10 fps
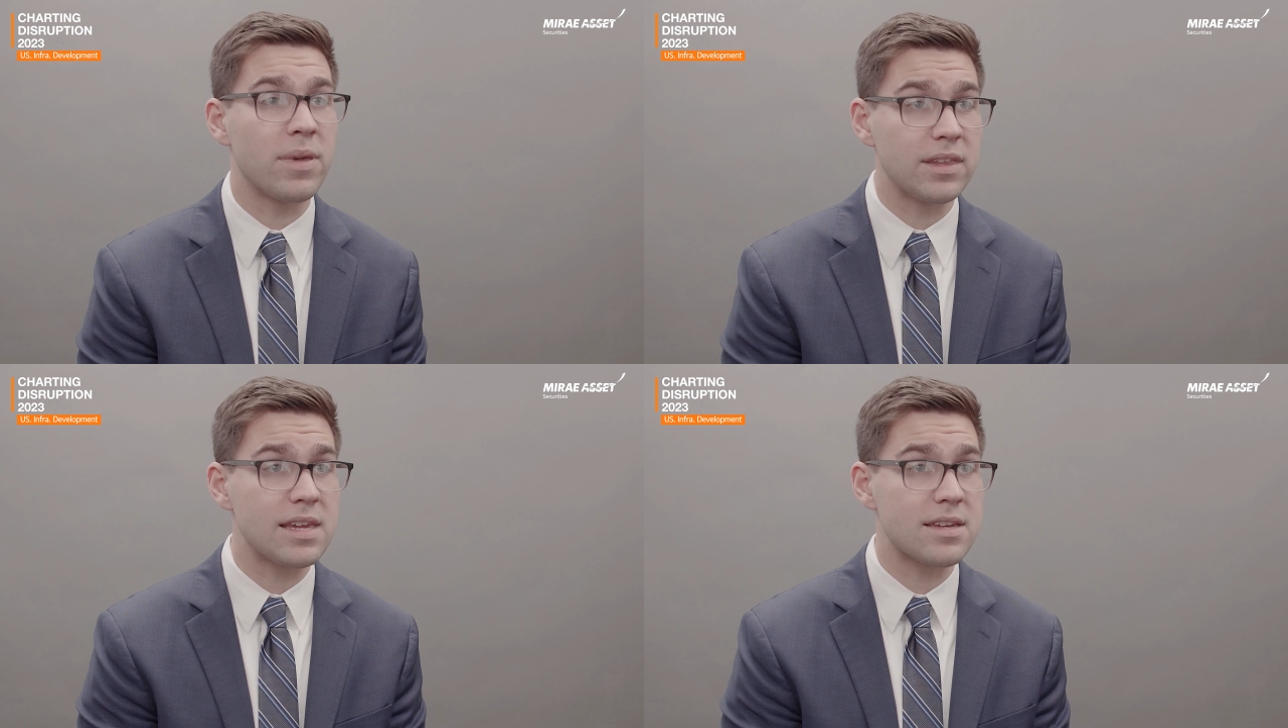
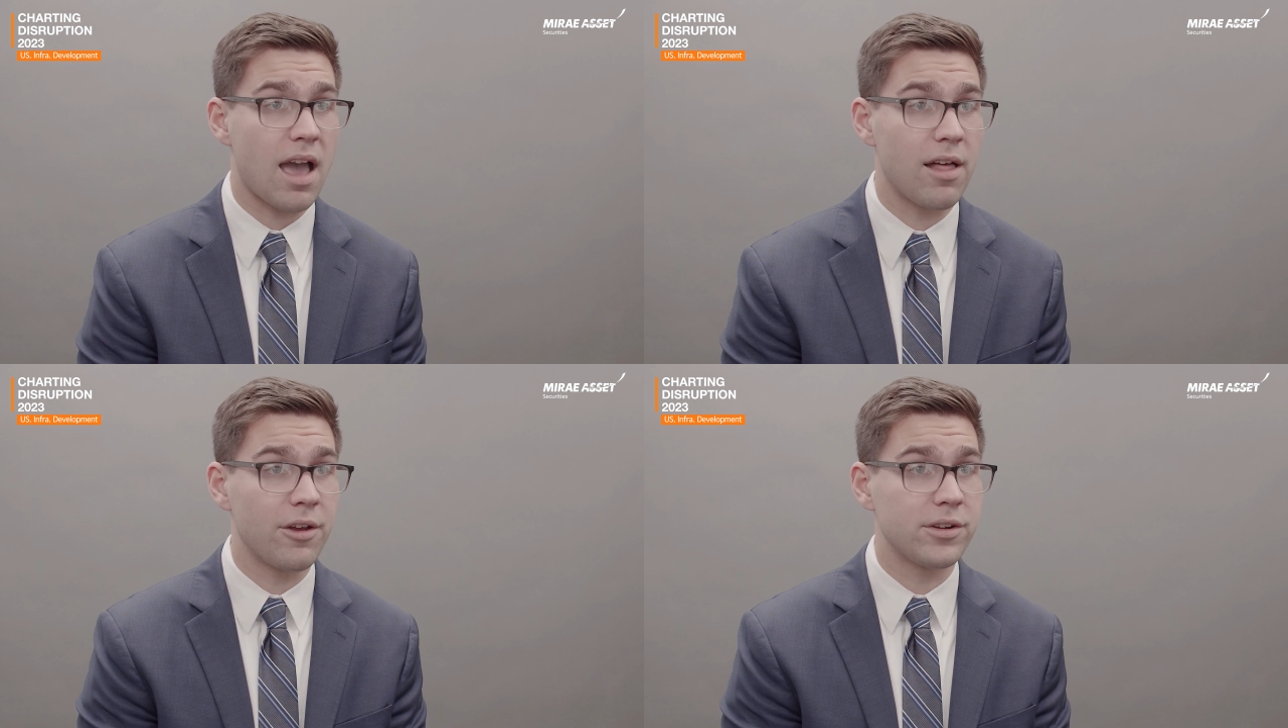billion
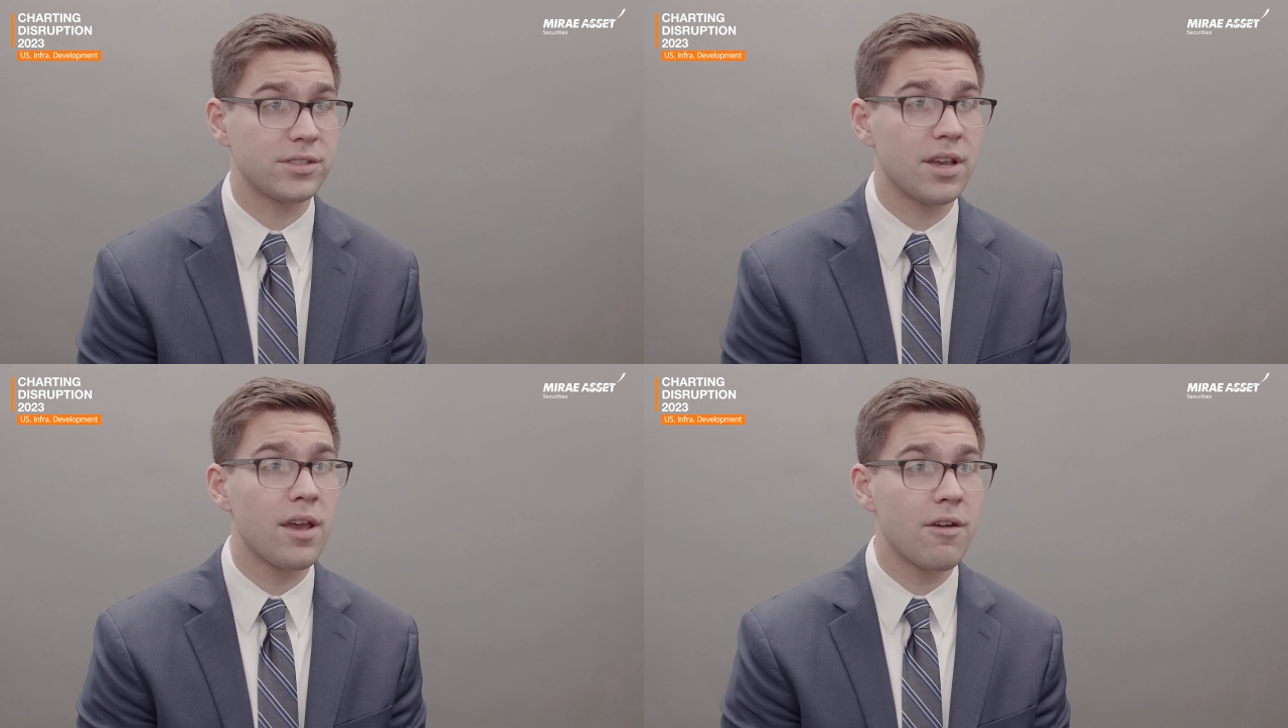
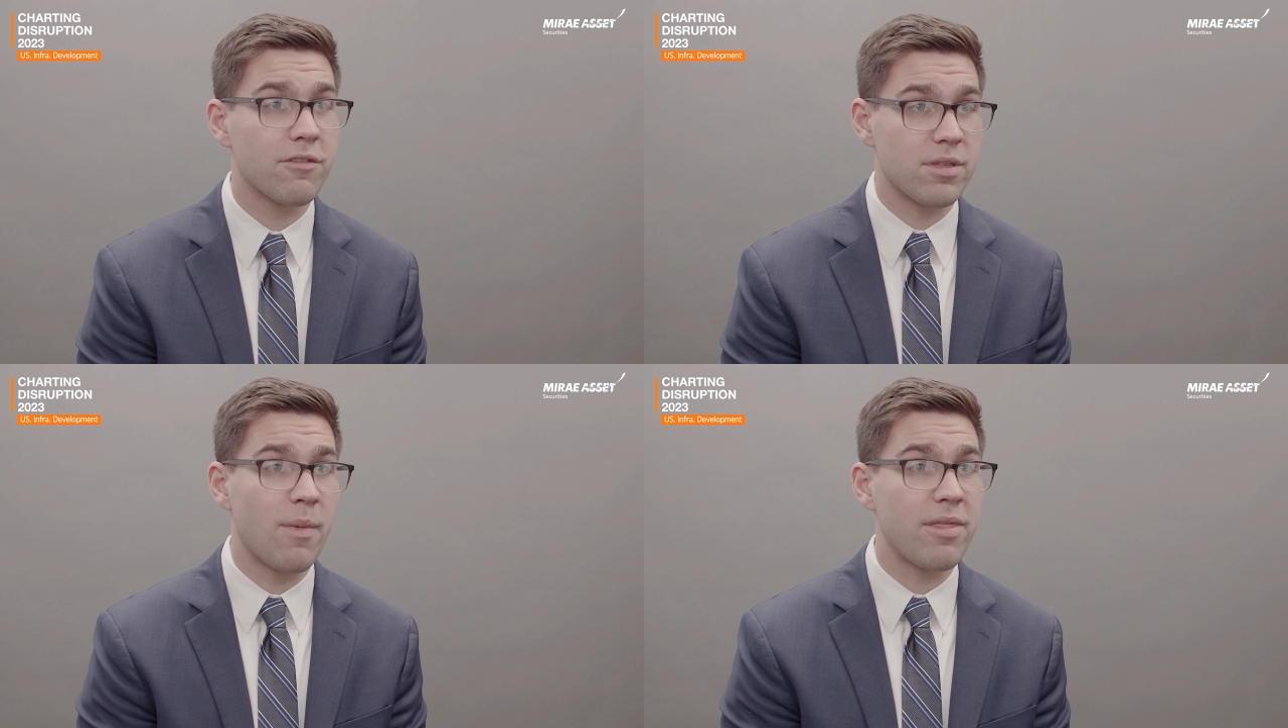
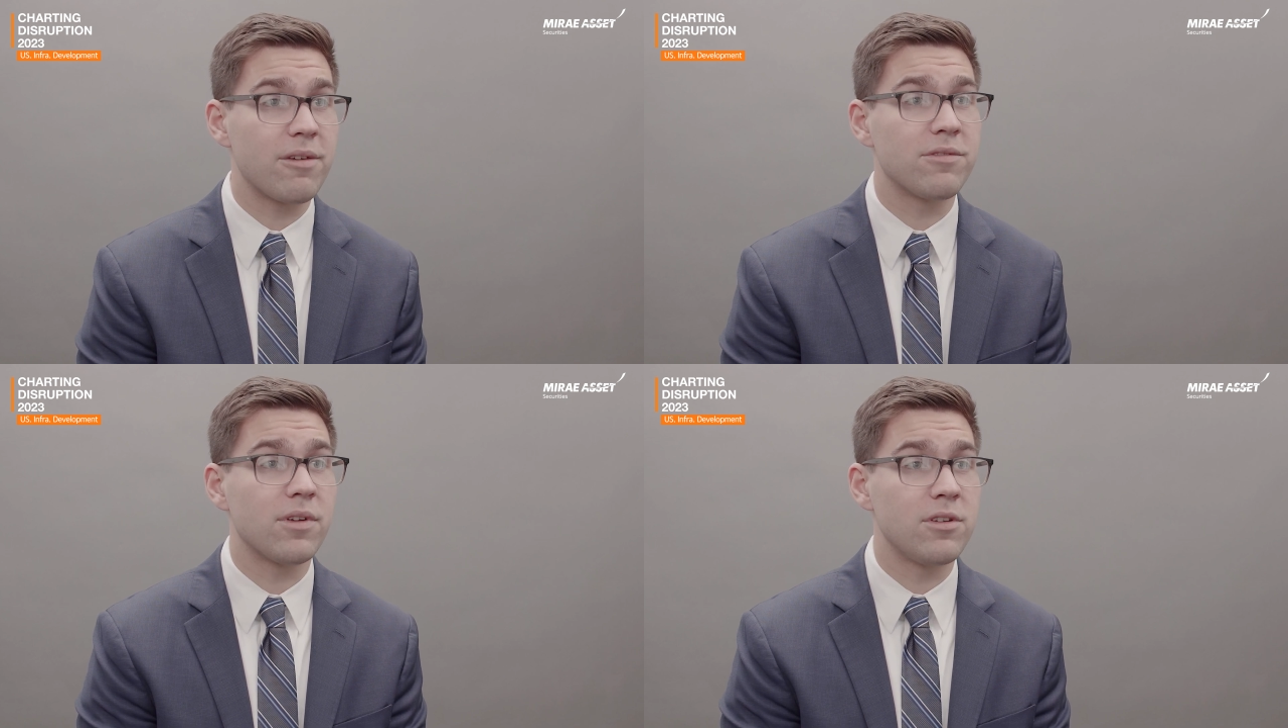for the
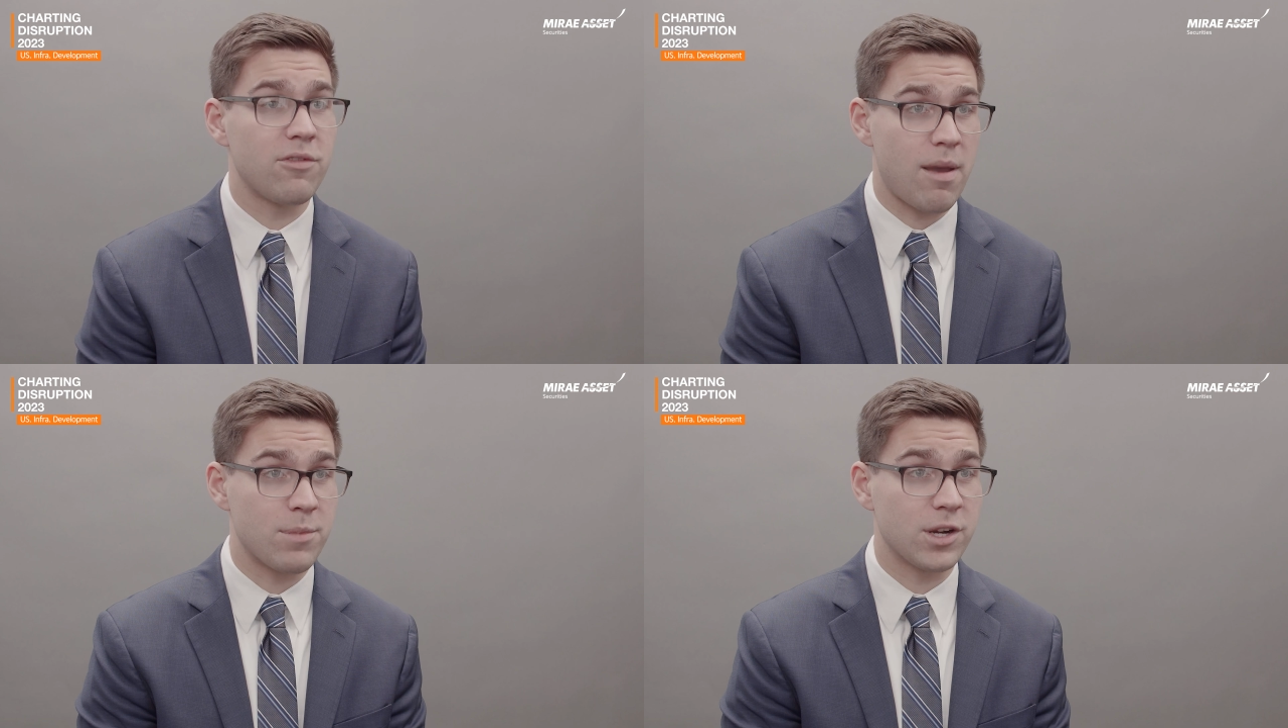month of
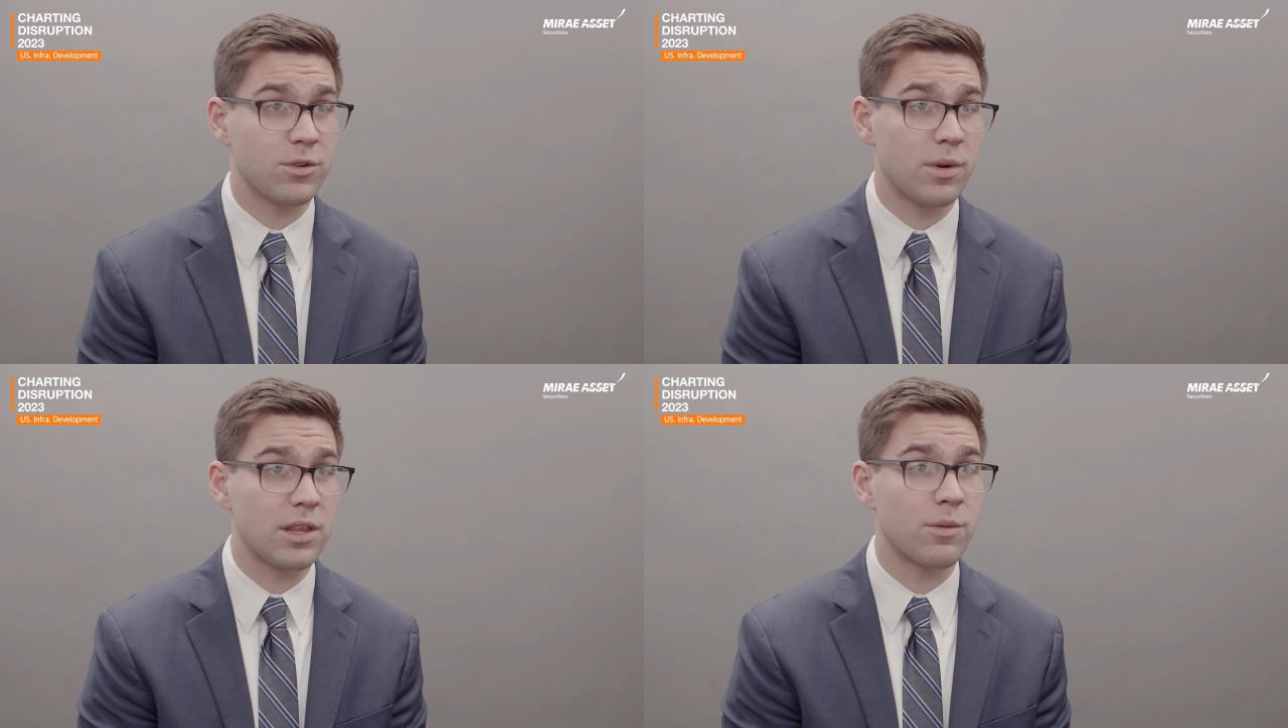November
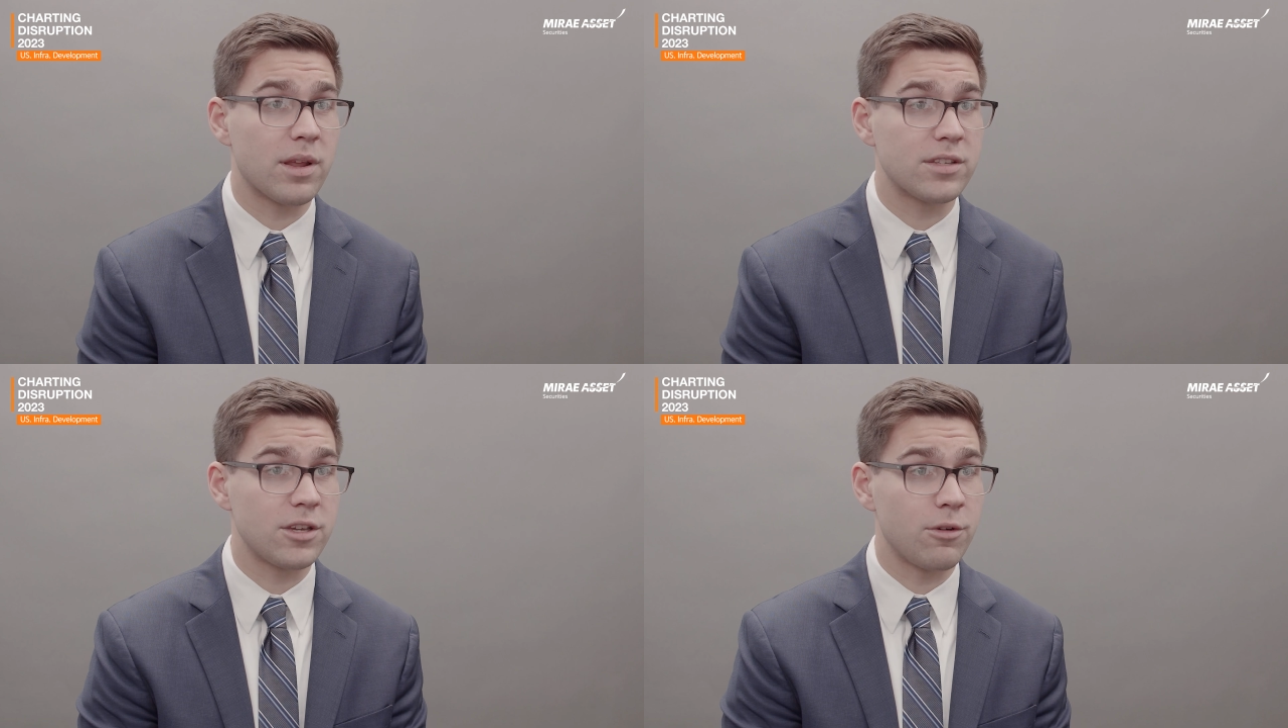
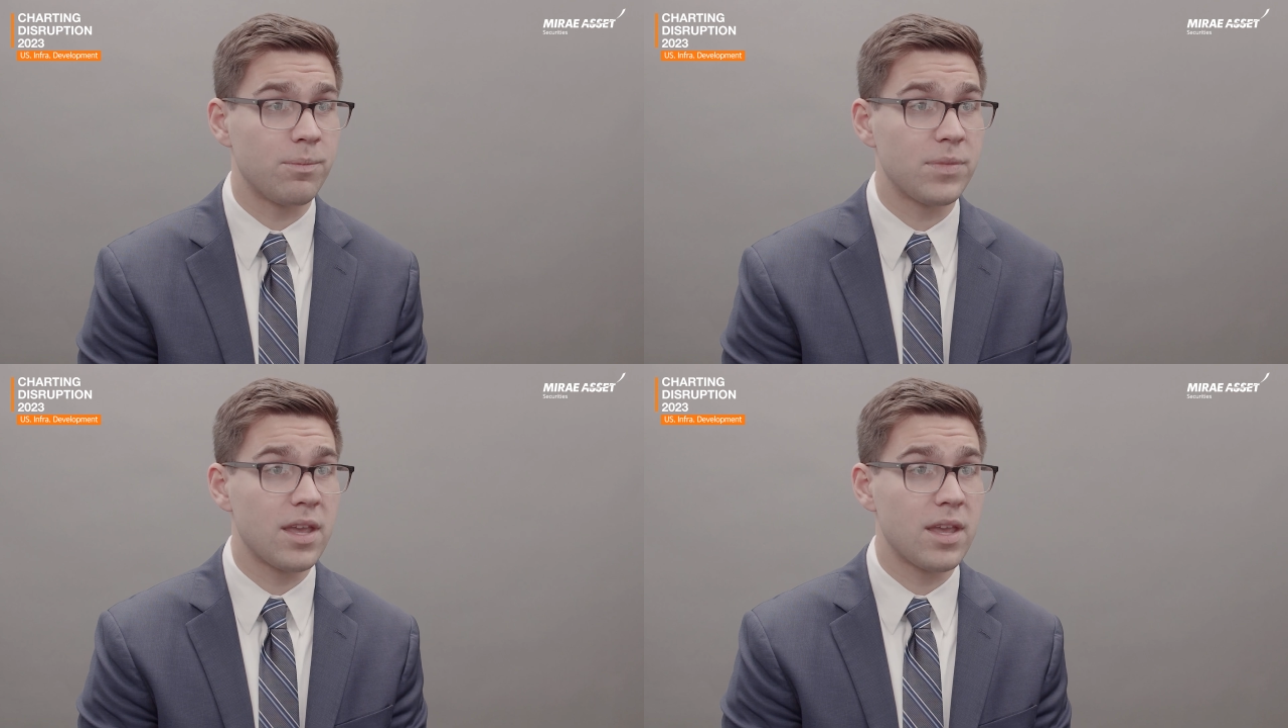2022,